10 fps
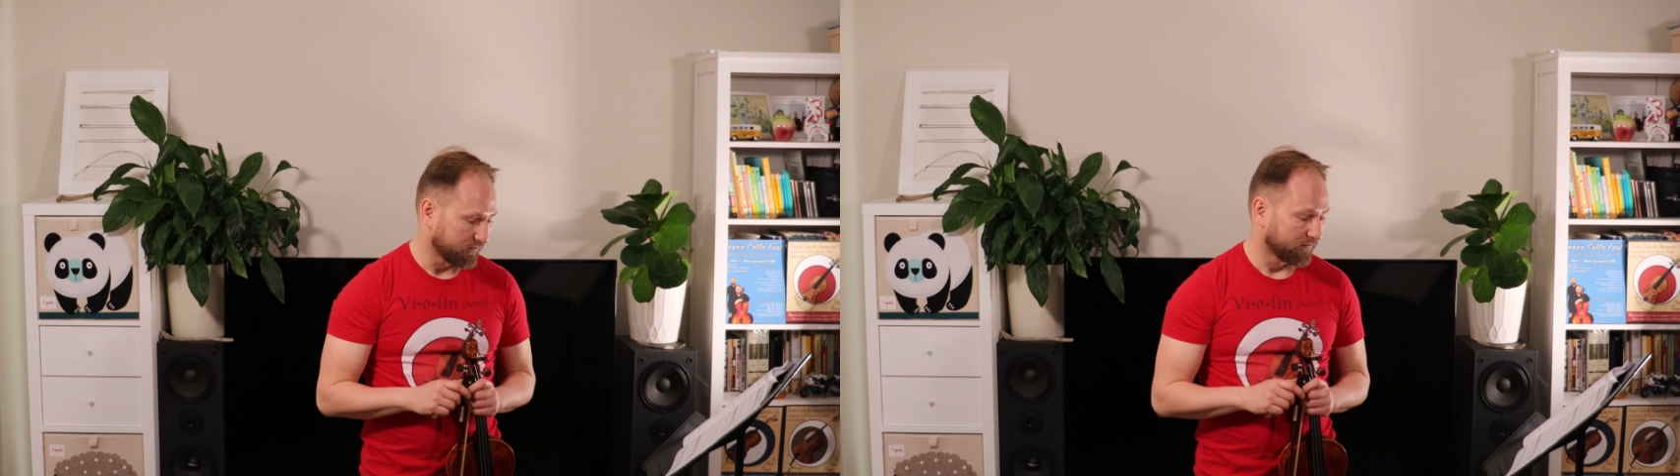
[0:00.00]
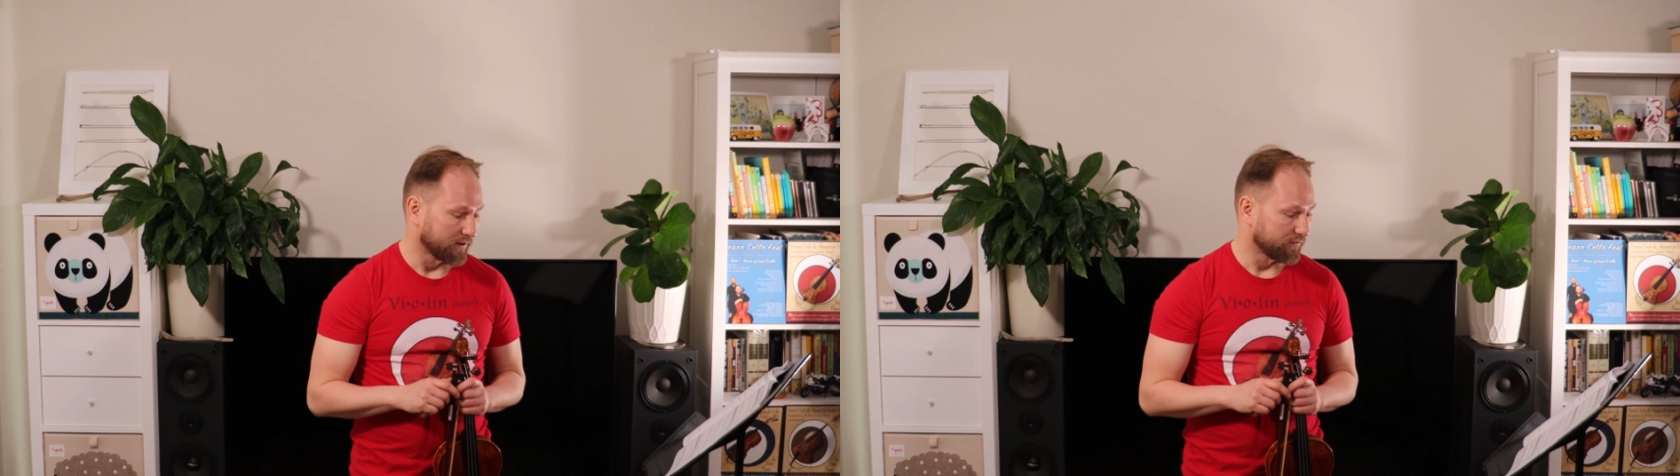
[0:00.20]

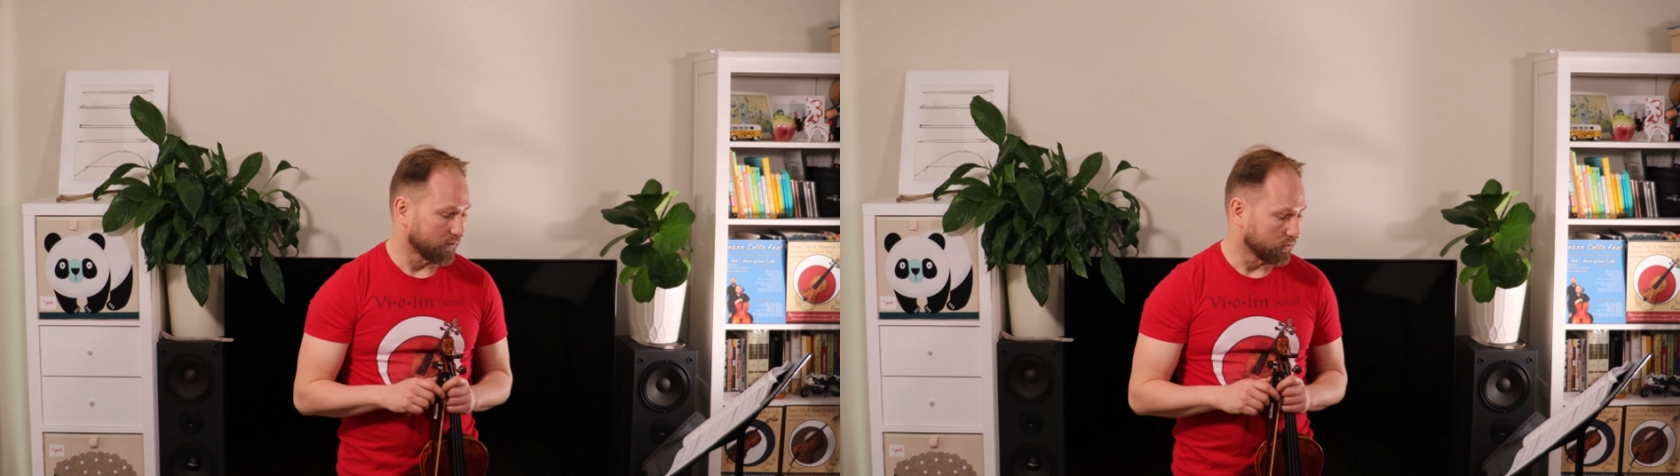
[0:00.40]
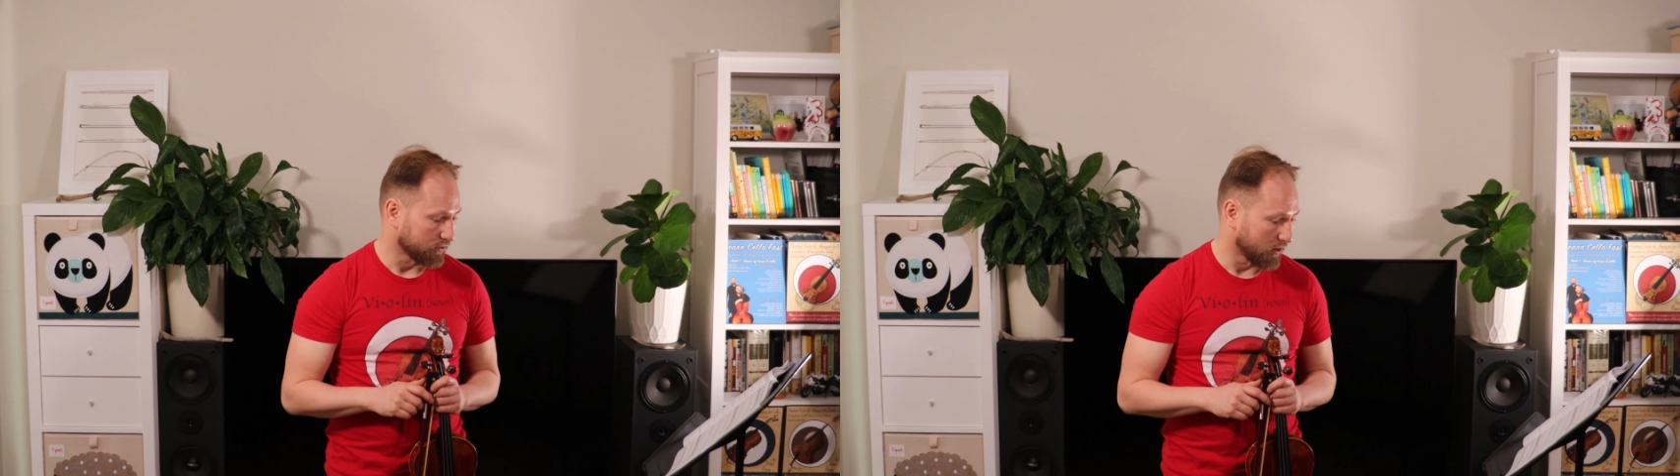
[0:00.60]
for French
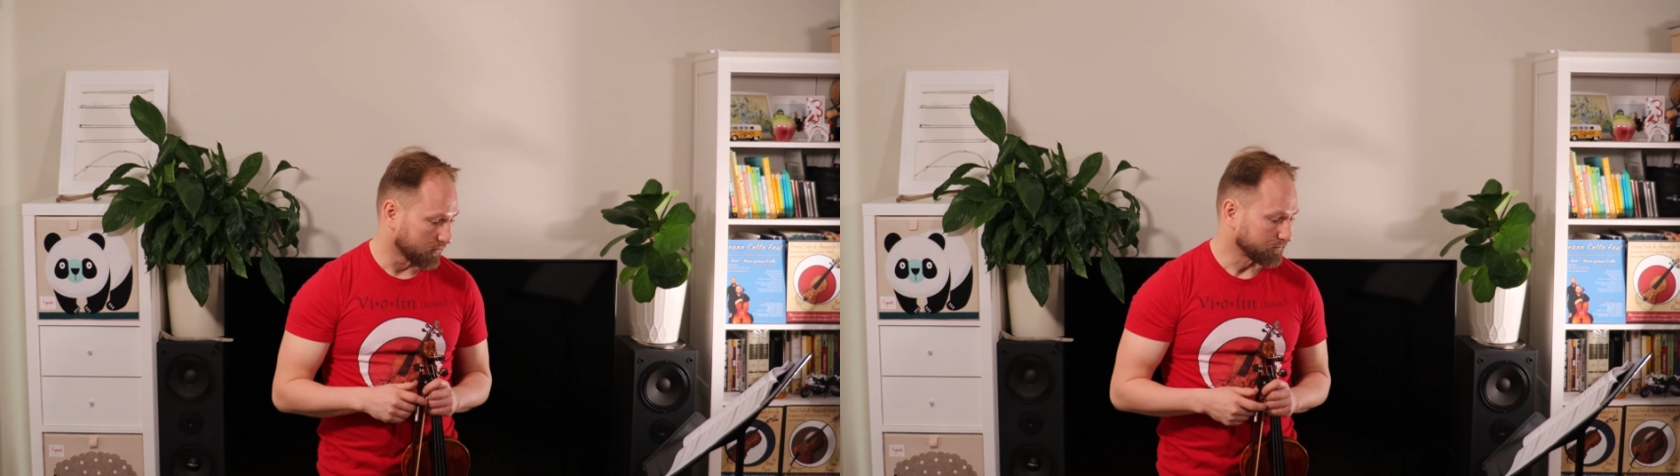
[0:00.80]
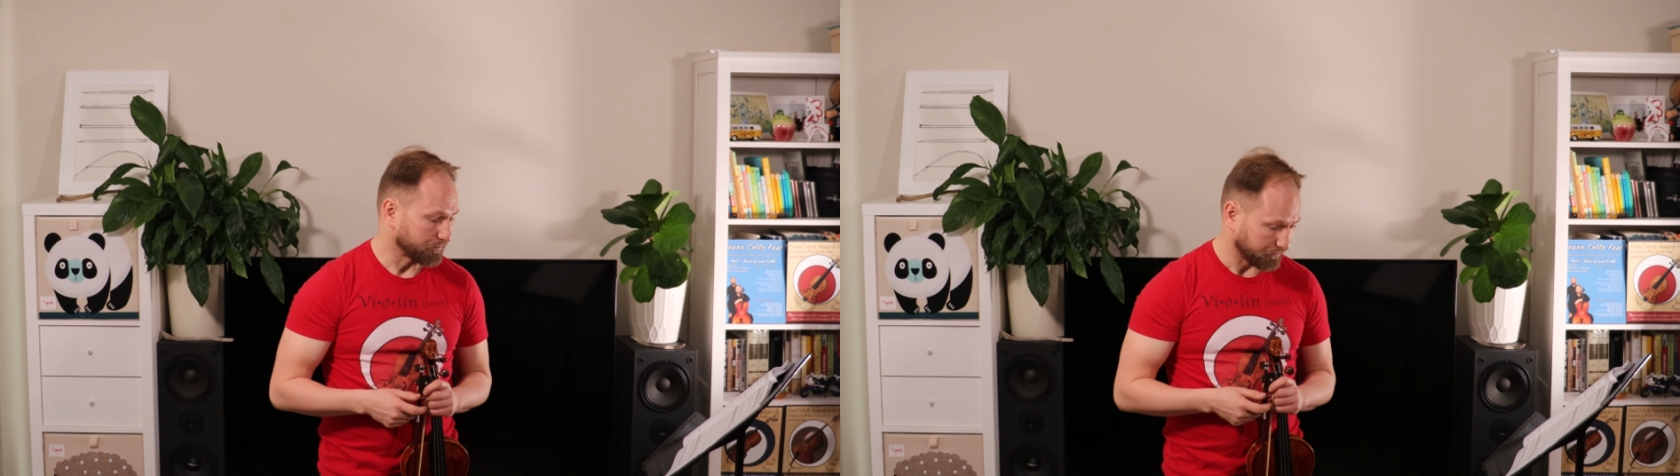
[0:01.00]
folk
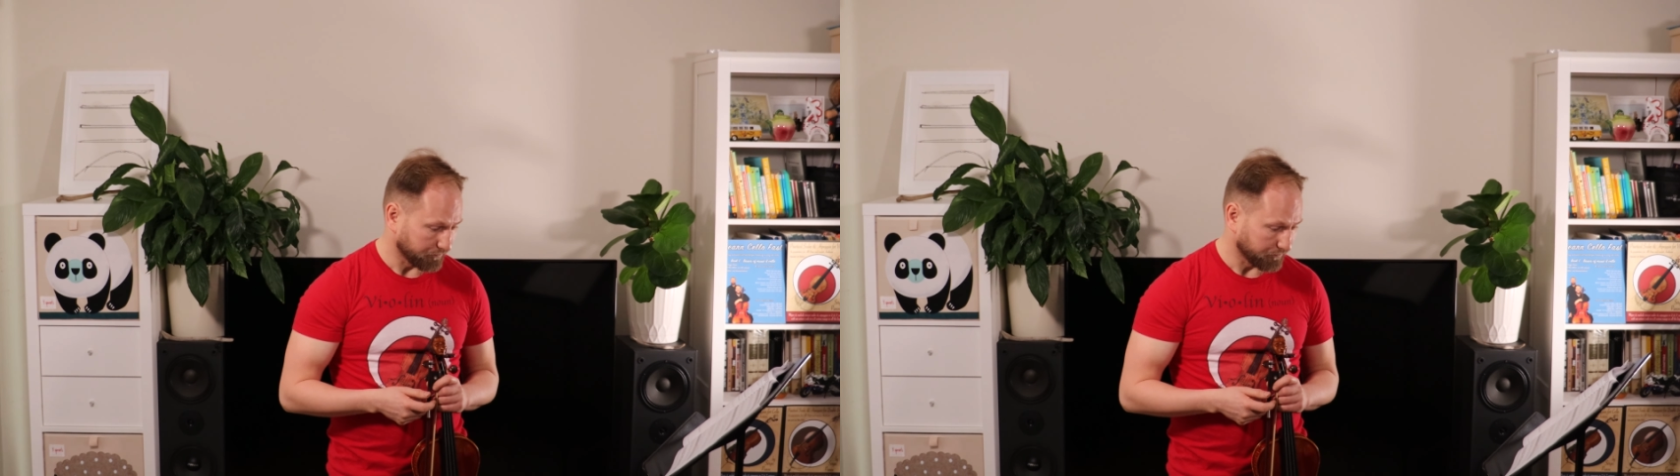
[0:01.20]
song.